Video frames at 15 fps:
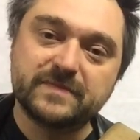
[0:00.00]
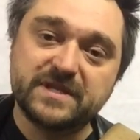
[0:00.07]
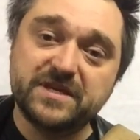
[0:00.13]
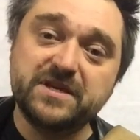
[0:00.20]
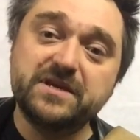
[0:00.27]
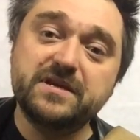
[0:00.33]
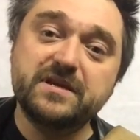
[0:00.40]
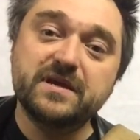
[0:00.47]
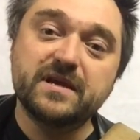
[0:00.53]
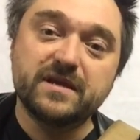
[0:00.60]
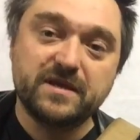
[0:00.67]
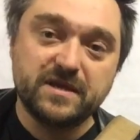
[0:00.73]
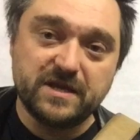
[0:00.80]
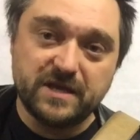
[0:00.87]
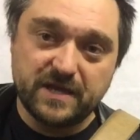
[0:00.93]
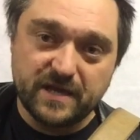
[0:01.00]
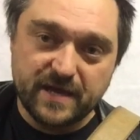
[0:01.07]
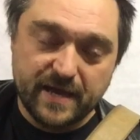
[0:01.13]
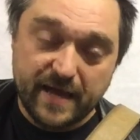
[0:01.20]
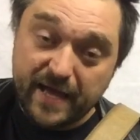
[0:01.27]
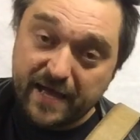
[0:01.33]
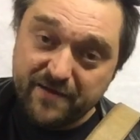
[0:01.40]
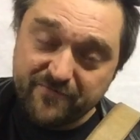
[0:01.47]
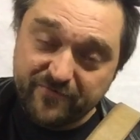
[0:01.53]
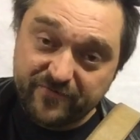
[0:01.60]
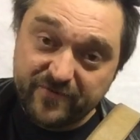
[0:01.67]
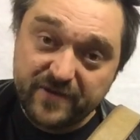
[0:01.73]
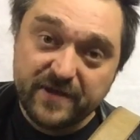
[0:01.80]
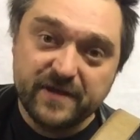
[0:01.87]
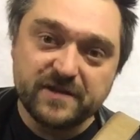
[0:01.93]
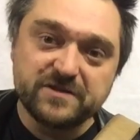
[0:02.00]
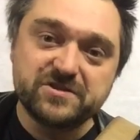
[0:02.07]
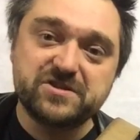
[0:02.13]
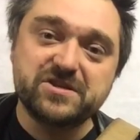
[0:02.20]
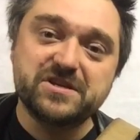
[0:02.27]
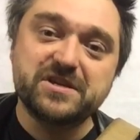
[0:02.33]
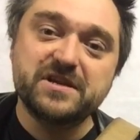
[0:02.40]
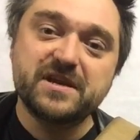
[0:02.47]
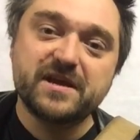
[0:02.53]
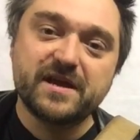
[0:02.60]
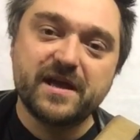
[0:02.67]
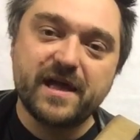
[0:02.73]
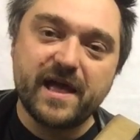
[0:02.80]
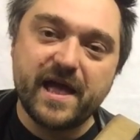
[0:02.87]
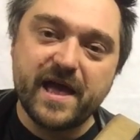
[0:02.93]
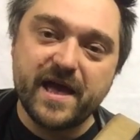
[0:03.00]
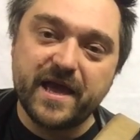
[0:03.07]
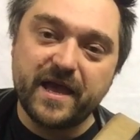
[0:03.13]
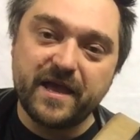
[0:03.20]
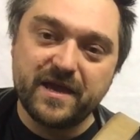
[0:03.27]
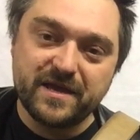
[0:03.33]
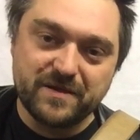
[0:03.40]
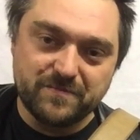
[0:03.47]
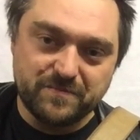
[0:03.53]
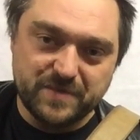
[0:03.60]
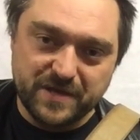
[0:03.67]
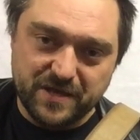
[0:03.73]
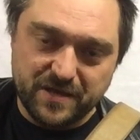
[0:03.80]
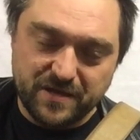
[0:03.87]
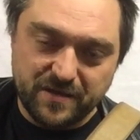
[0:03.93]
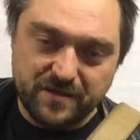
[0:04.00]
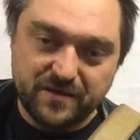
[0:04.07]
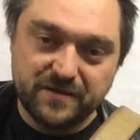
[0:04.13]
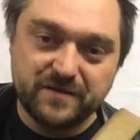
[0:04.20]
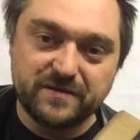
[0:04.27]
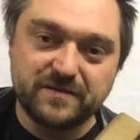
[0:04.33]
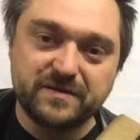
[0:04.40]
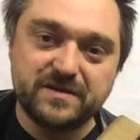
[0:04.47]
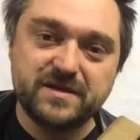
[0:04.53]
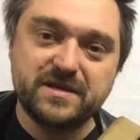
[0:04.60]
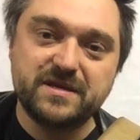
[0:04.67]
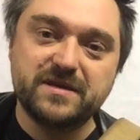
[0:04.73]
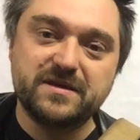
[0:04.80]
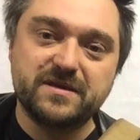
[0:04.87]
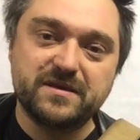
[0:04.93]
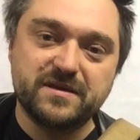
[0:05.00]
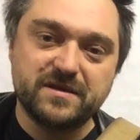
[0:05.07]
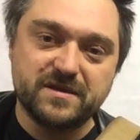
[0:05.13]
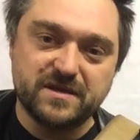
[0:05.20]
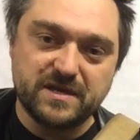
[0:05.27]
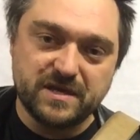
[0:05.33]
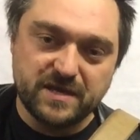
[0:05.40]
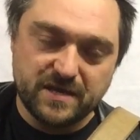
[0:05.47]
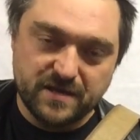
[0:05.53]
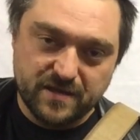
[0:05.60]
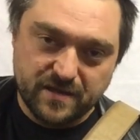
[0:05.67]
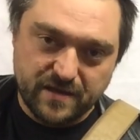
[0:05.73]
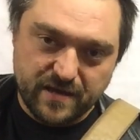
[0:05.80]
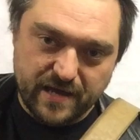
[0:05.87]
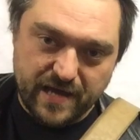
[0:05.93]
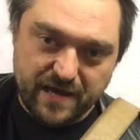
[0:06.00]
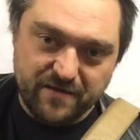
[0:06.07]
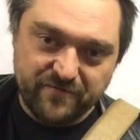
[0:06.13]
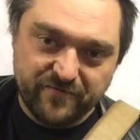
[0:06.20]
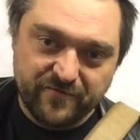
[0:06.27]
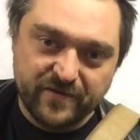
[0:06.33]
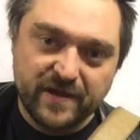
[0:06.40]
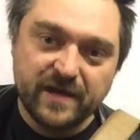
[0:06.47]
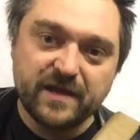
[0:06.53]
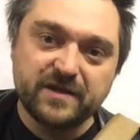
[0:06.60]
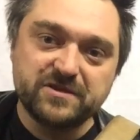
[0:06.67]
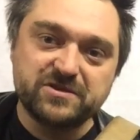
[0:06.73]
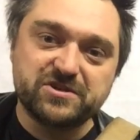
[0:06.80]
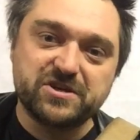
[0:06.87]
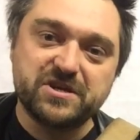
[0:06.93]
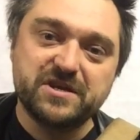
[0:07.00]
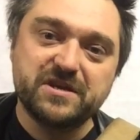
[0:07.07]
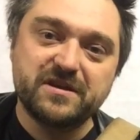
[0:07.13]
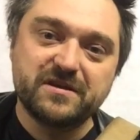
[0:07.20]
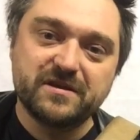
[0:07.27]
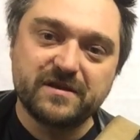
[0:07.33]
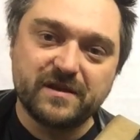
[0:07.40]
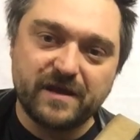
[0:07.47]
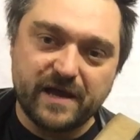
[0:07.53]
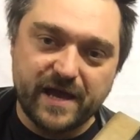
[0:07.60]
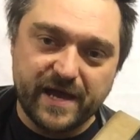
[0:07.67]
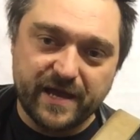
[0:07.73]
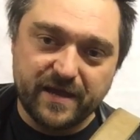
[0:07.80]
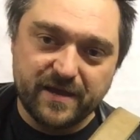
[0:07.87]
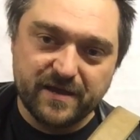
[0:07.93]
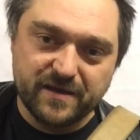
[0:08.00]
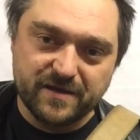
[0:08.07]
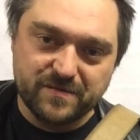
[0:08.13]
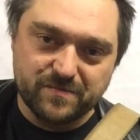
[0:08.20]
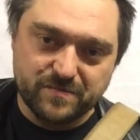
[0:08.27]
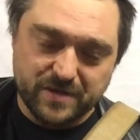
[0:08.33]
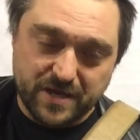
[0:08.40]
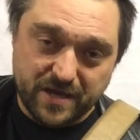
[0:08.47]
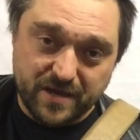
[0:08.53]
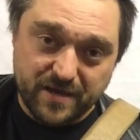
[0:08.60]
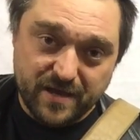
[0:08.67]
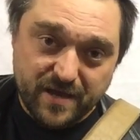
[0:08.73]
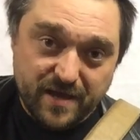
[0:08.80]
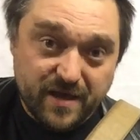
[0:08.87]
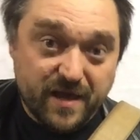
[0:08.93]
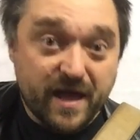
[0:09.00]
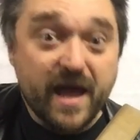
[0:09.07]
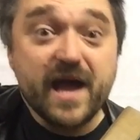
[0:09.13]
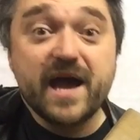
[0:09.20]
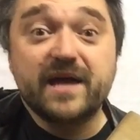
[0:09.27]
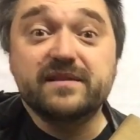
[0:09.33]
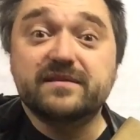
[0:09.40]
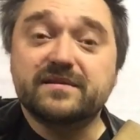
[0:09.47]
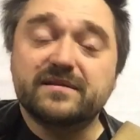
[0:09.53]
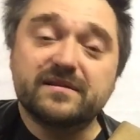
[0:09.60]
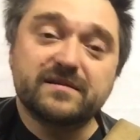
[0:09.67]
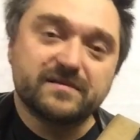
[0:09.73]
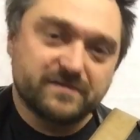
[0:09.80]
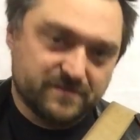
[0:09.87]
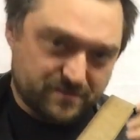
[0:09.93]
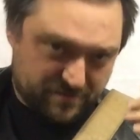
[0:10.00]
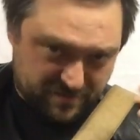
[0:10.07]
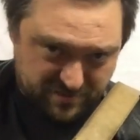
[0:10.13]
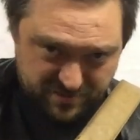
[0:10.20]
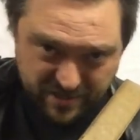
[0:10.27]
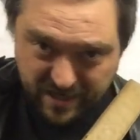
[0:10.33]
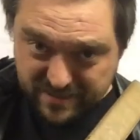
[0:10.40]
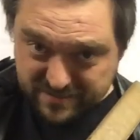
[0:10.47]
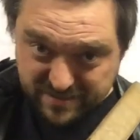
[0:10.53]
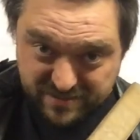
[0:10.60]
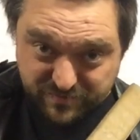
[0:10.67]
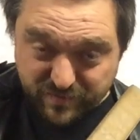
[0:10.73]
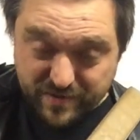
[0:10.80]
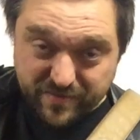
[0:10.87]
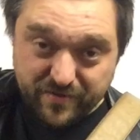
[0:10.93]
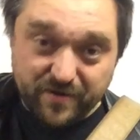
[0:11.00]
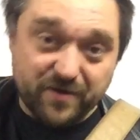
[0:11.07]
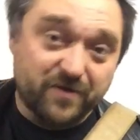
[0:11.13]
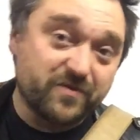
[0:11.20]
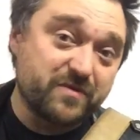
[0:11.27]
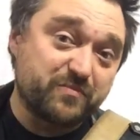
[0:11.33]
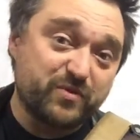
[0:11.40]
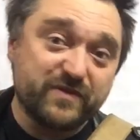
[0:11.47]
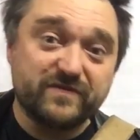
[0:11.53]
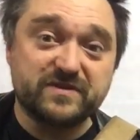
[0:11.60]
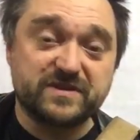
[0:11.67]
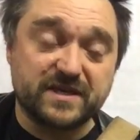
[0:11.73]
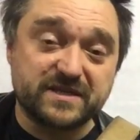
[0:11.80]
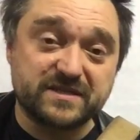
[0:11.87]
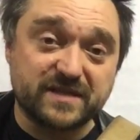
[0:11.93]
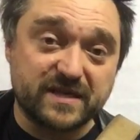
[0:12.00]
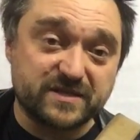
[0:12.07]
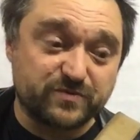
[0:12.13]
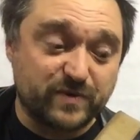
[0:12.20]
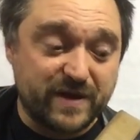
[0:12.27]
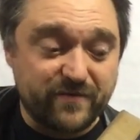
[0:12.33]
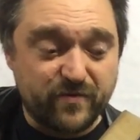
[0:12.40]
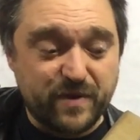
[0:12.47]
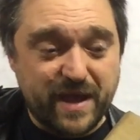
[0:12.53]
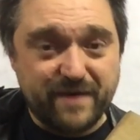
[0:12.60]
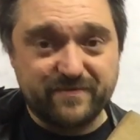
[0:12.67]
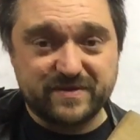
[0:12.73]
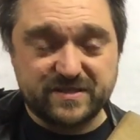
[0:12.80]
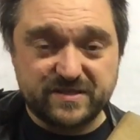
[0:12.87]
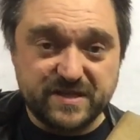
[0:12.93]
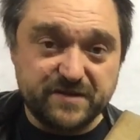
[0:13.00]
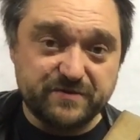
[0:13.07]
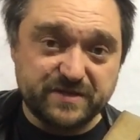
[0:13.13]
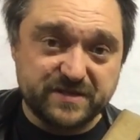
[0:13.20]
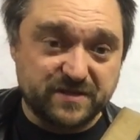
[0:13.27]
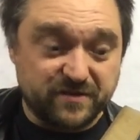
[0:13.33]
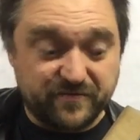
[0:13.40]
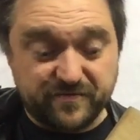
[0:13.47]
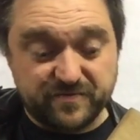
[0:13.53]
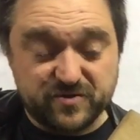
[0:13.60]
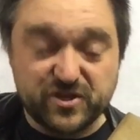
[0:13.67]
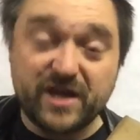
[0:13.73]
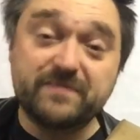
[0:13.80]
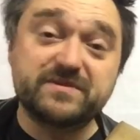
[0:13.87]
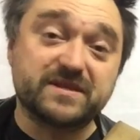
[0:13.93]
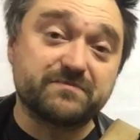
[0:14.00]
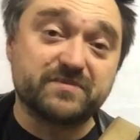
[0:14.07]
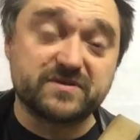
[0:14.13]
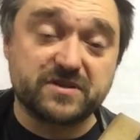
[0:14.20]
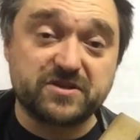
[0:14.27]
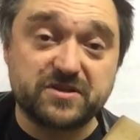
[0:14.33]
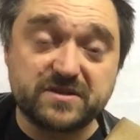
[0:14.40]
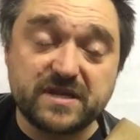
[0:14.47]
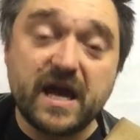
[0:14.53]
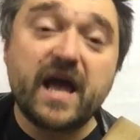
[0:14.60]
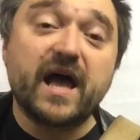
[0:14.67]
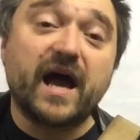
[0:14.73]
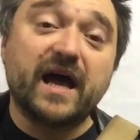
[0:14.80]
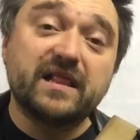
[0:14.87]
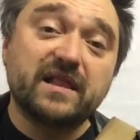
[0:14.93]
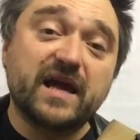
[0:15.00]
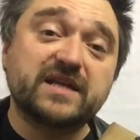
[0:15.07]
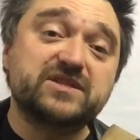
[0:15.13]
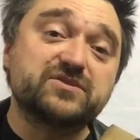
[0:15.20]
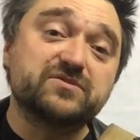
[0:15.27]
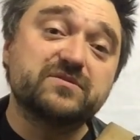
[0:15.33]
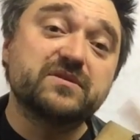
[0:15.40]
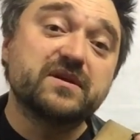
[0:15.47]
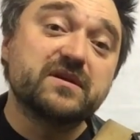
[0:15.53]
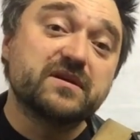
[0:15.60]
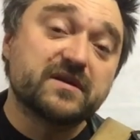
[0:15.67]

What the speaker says: D, E, F, G, A, B. D, E, F, G, A, B. And just as with all the previous exercises, whenever we have a series of shapes and positions, I like to